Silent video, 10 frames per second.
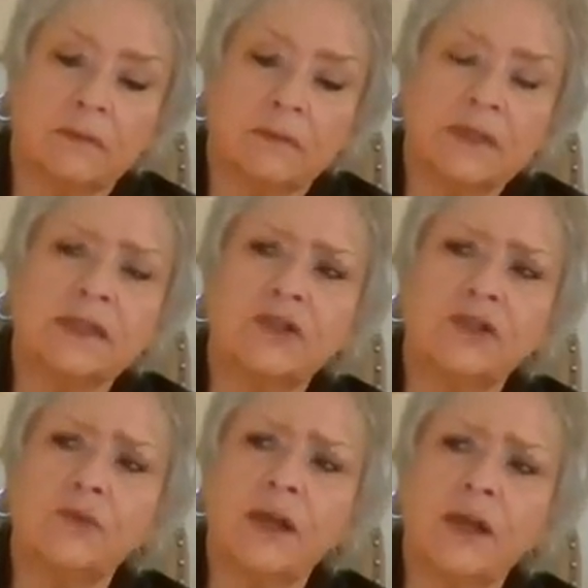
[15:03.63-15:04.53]
The
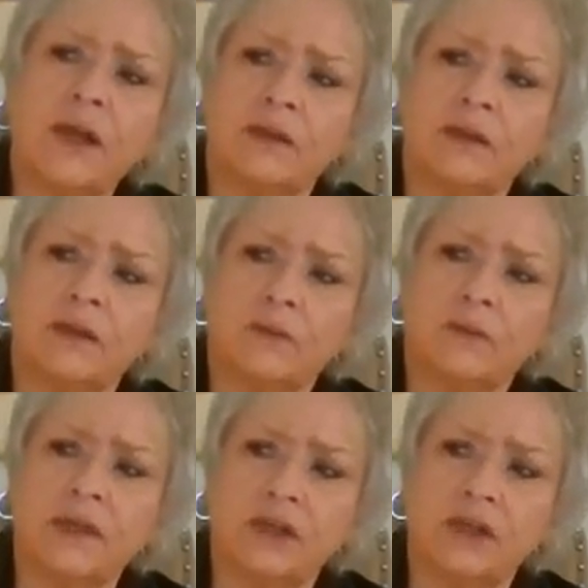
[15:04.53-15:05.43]
situation
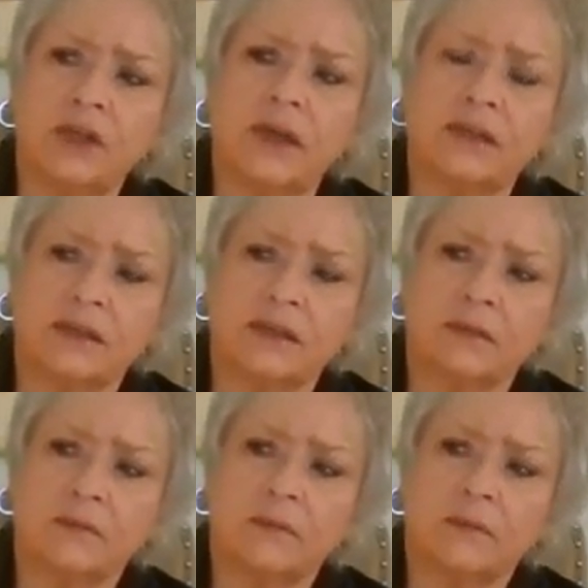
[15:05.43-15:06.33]
was unjust
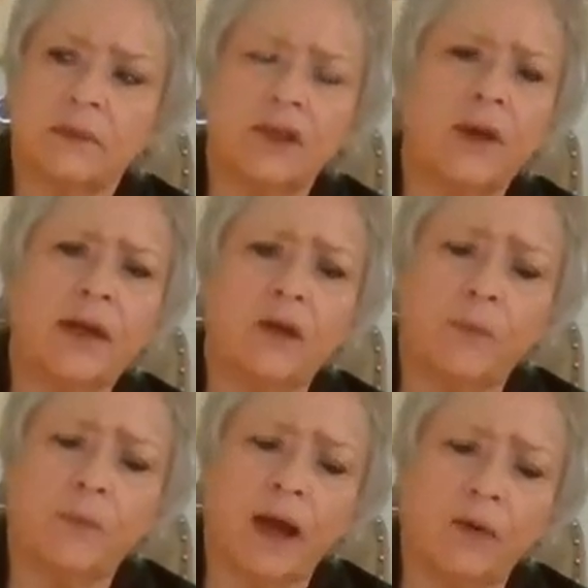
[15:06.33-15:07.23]
and you had no
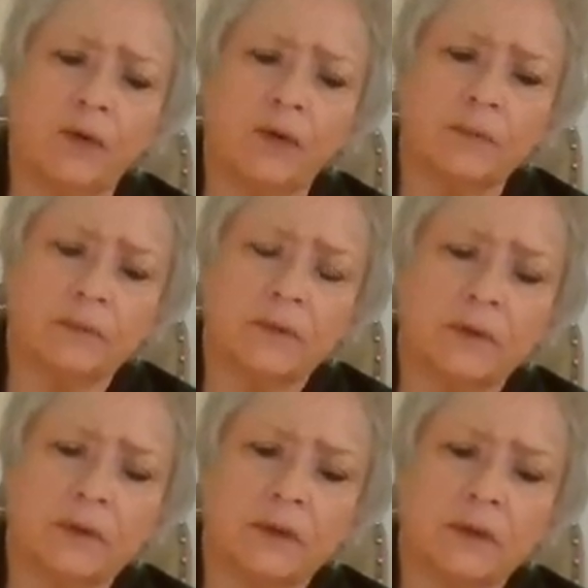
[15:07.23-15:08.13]
power.
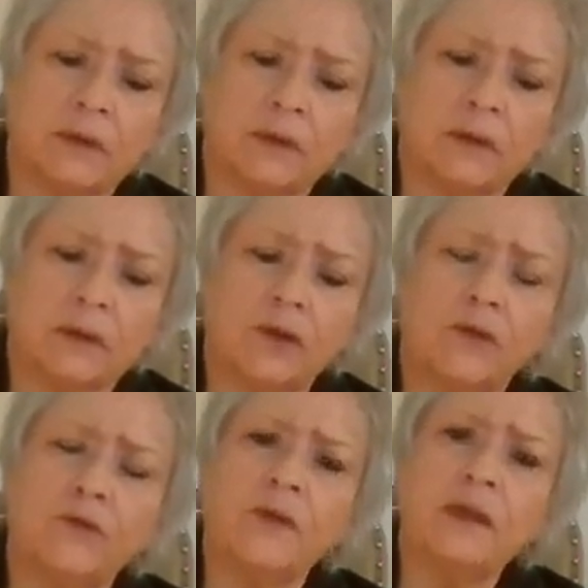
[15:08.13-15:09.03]
Your
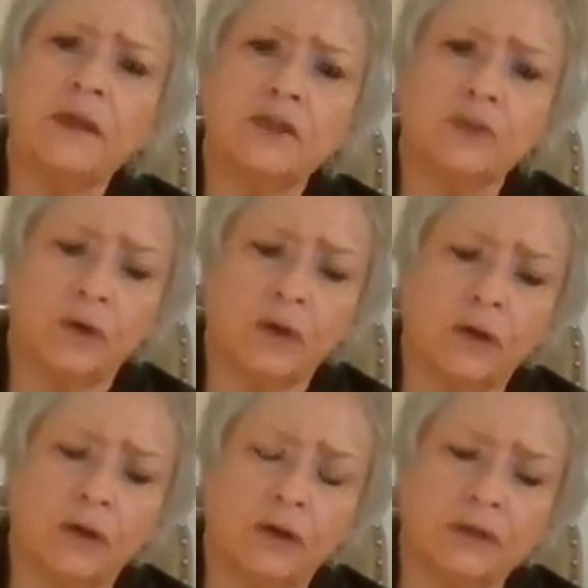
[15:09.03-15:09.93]
feelings were
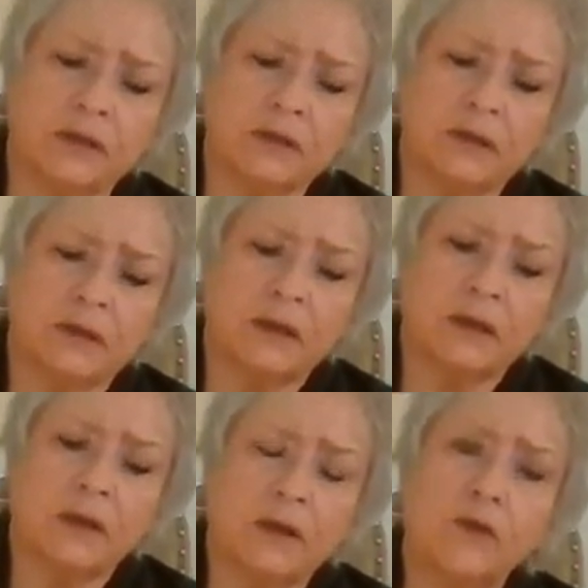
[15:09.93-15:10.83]
hurt.
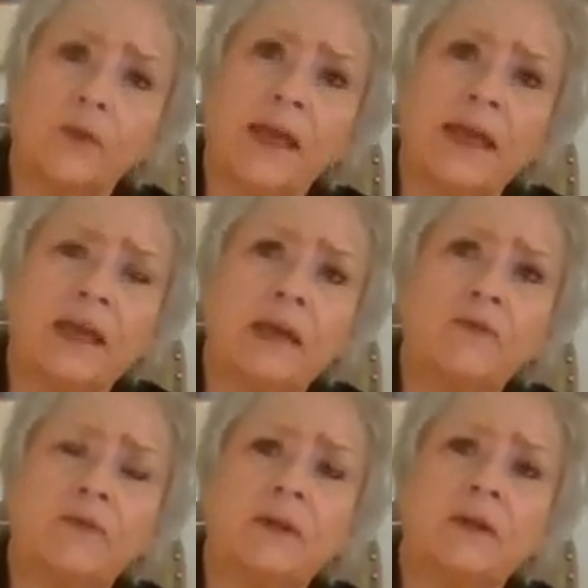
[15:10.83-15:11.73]
There may
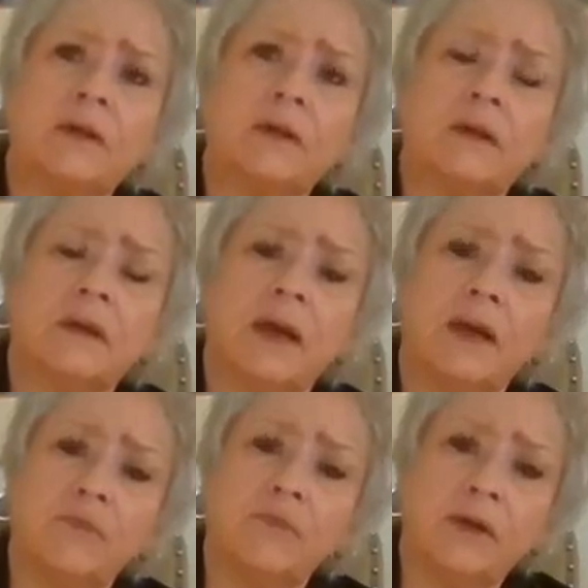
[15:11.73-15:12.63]
even
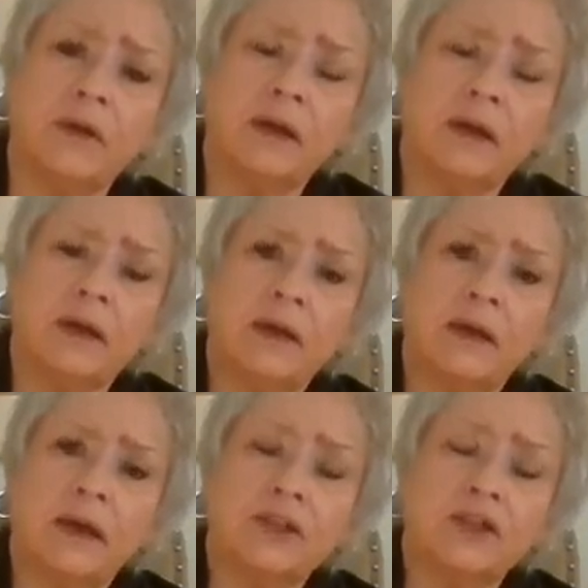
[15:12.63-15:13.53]
have been
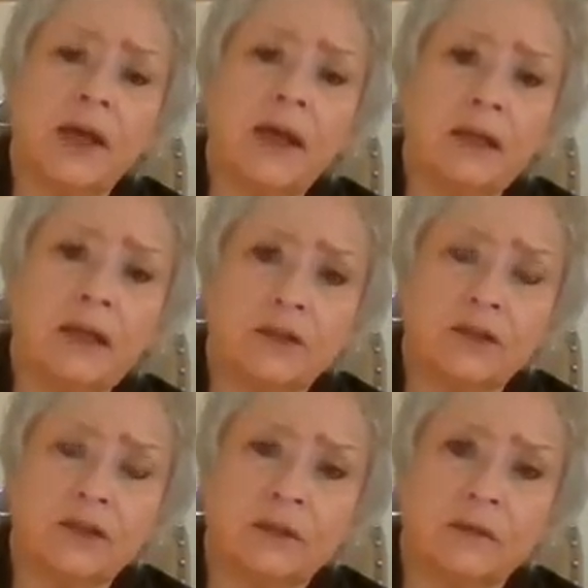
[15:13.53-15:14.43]
a
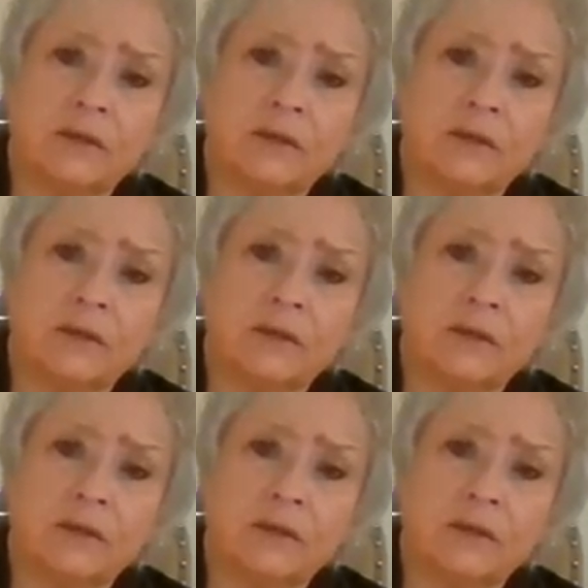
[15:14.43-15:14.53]
challenge